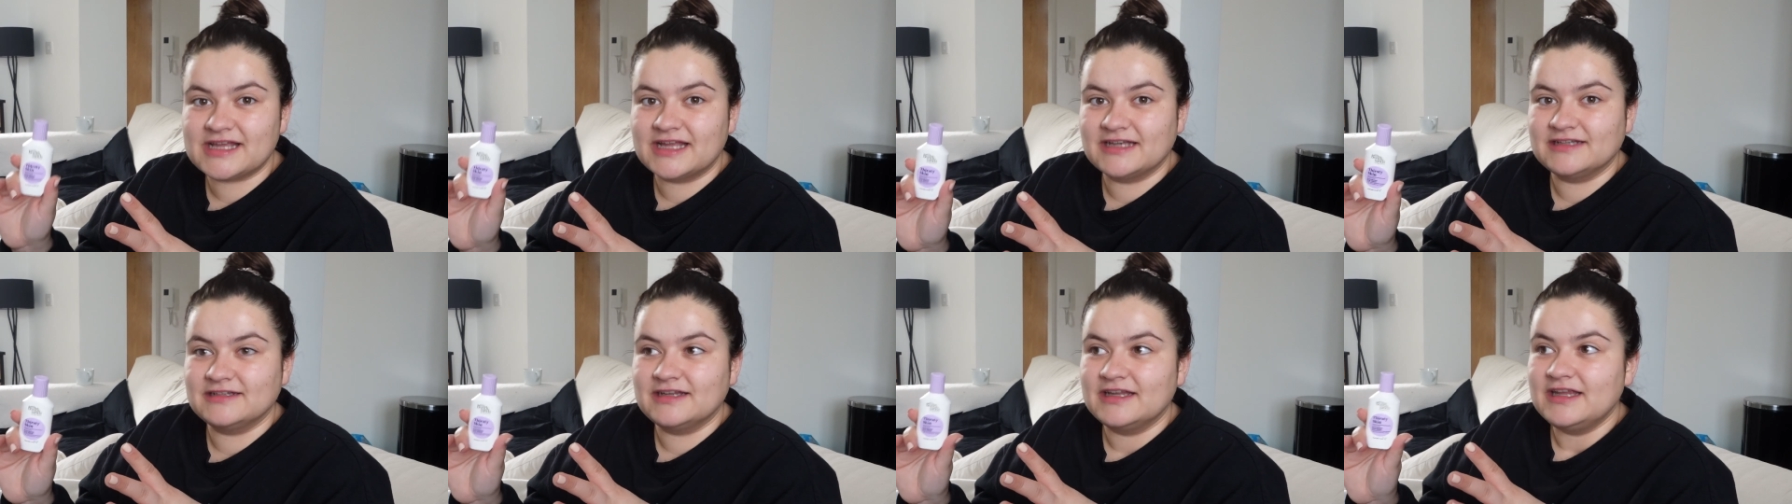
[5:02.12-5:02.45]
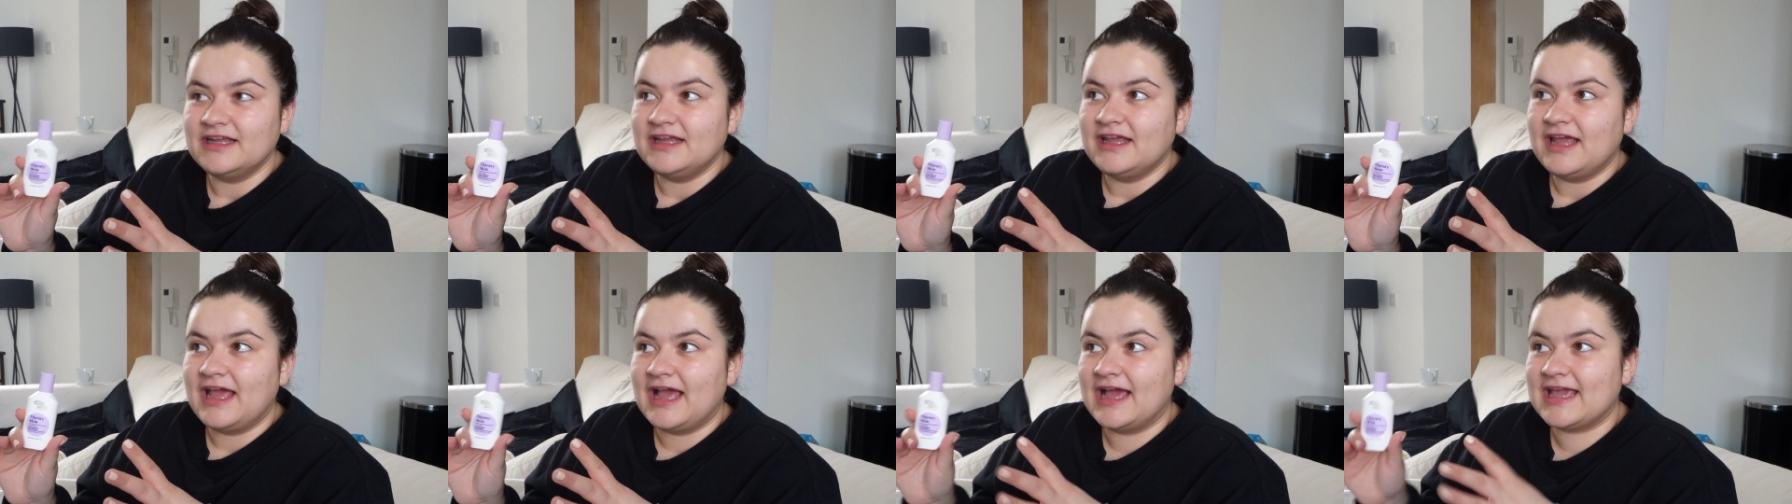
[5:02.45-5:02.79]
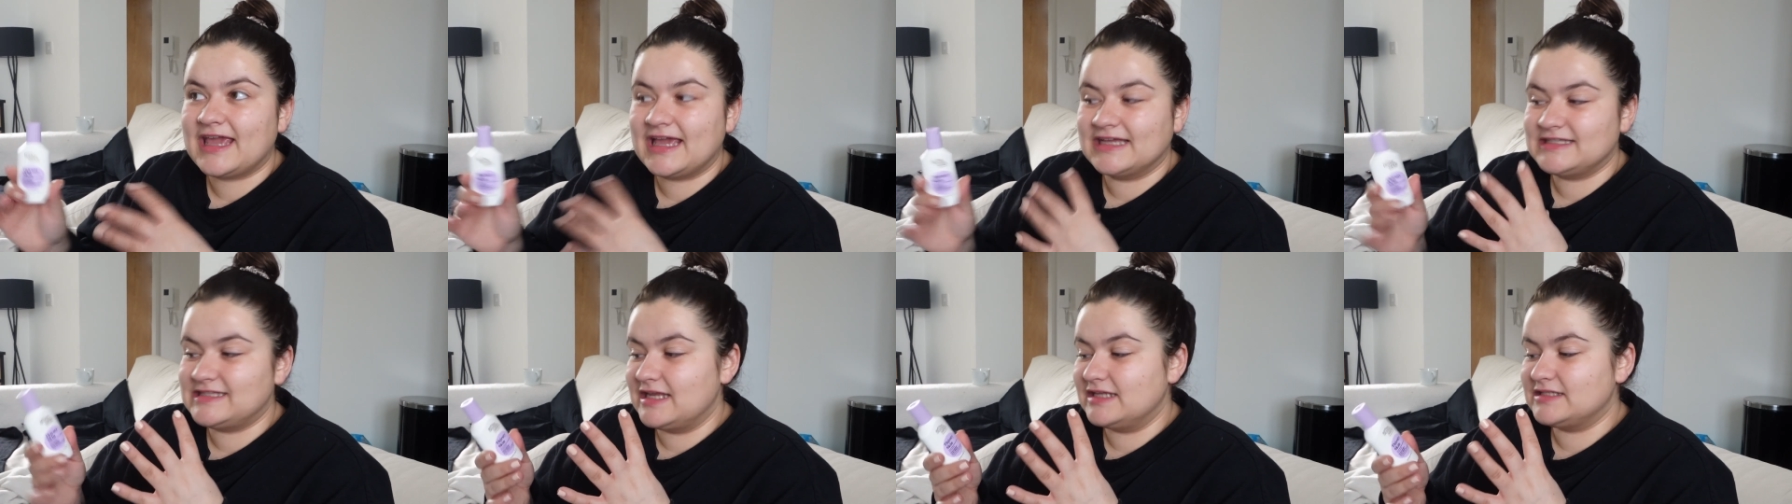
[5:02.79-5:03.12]
and I
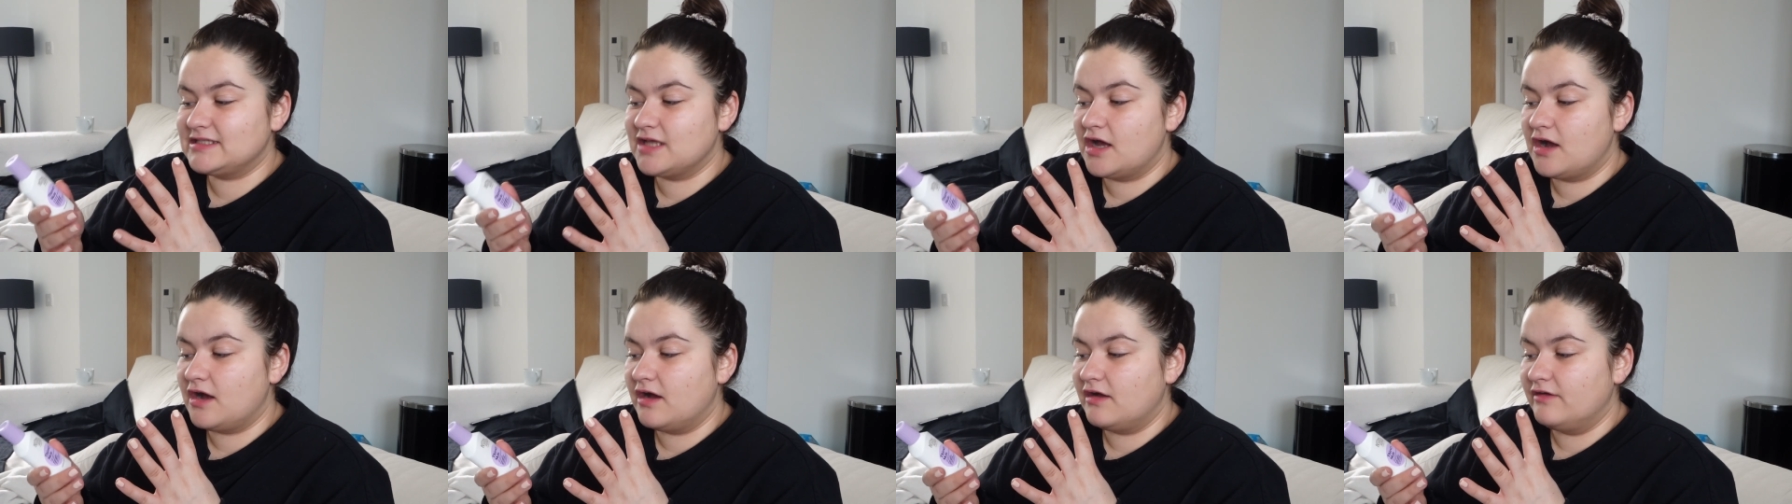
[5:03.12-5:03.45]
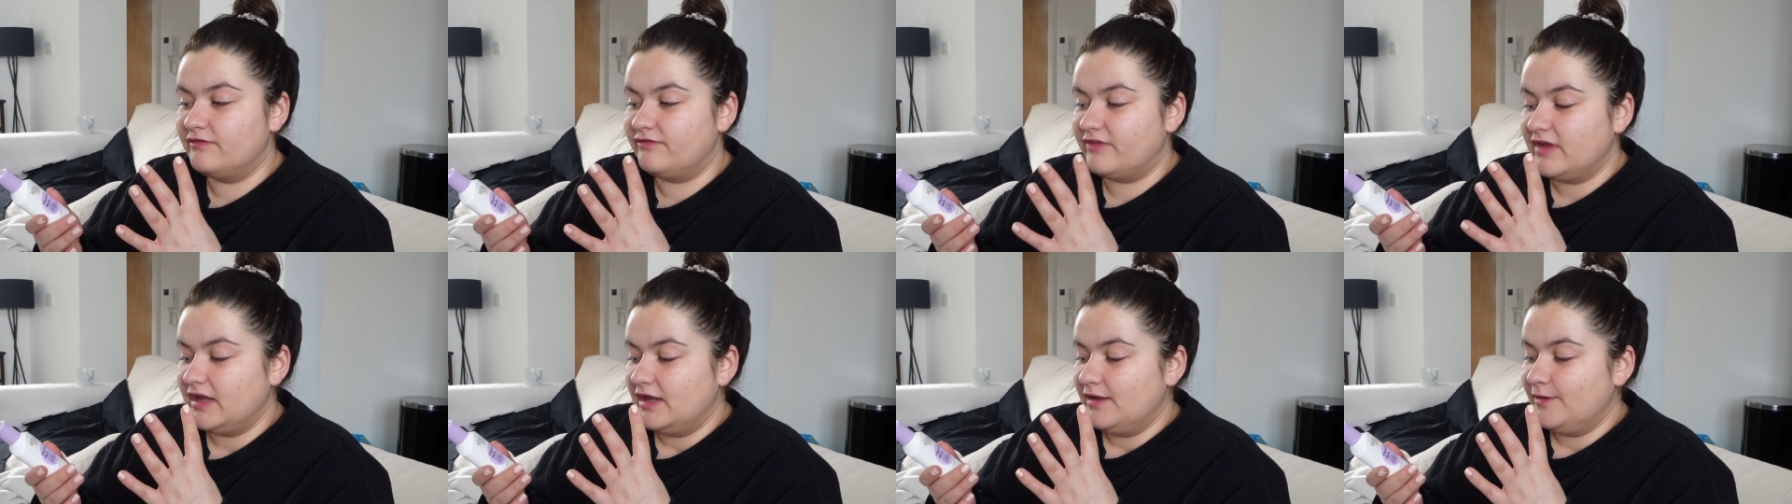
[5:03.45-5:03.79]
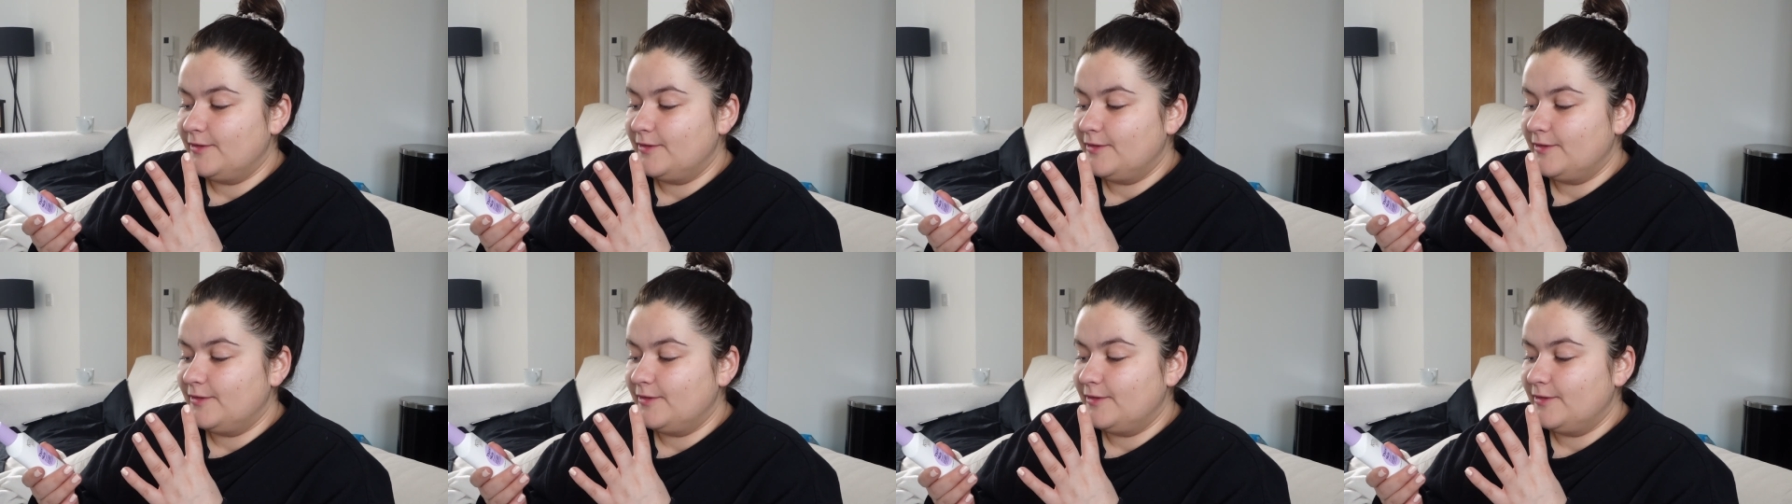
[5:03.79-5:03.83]
guess it sort of